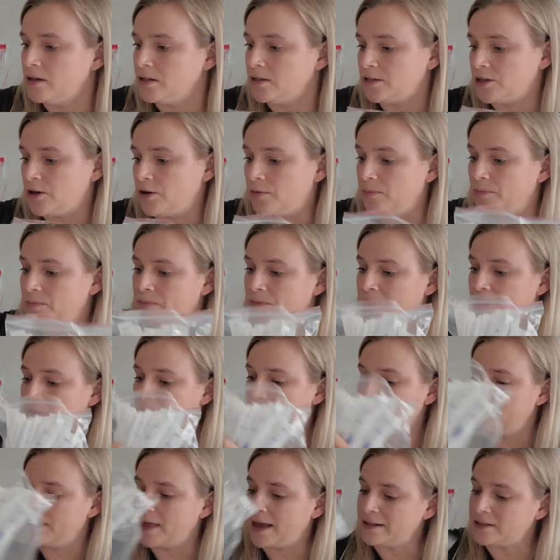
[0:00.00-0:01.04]
So
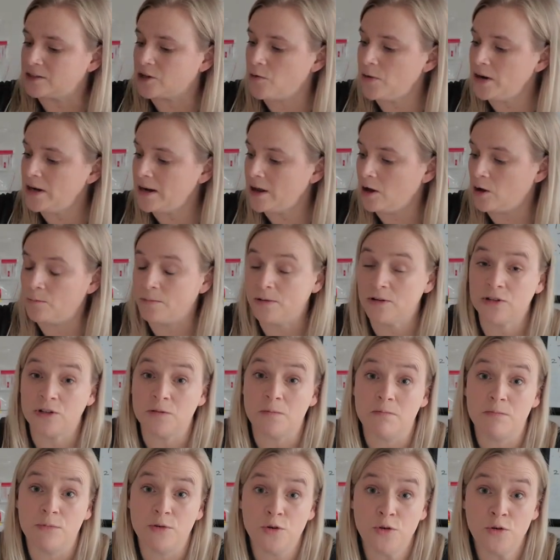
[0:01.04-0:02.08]
that's going to help you to
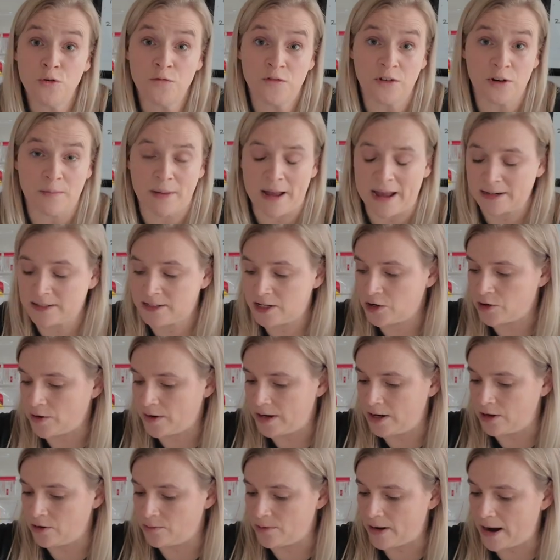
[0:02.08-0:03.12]
move your
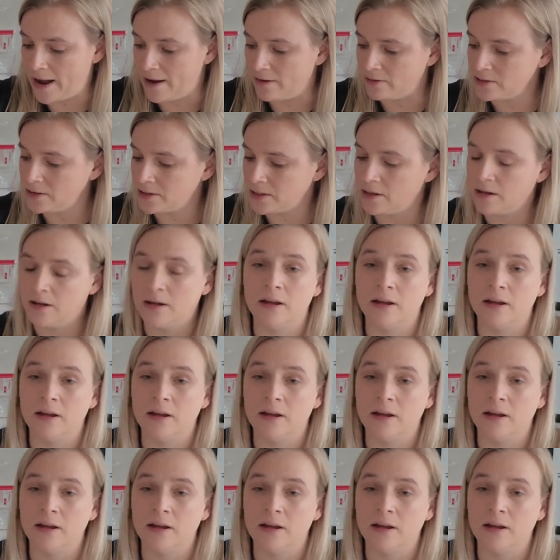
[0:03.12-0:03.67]
bacteria around.